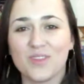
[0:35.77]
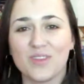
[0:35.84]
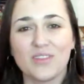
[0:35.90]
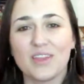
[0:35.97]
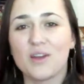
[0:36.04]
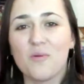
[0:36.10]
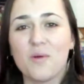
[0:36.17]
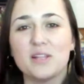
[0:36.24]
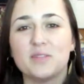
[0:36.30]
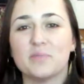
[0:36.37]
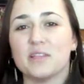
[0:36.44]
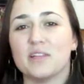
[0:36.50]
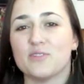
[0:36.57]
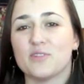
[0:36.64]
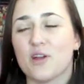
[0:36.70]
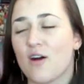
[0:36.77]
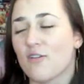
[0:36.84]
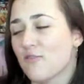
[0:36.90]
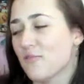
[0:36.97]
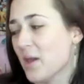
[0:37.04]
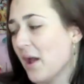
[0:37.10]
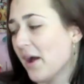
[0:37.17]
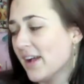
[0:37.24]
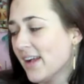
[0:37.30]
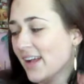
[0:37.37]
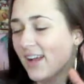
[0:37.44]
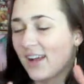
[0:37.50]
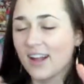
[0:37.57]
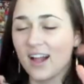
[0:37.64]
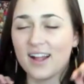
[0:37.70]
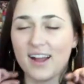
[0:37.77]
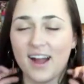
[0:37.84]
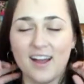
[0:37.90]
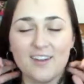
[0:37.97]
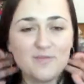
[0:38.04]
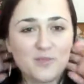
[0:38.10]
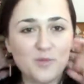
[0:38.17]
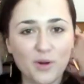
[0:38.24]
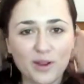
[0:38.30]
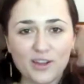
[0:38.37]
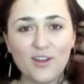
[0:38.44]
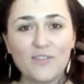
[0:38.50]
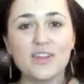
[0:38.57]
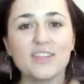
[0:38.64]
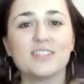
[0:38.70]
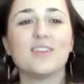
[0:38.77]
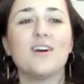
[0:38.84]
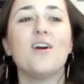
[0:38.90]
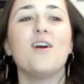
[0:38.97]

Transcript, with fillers: like a weight's been lifted off of me. Like, I've been working on this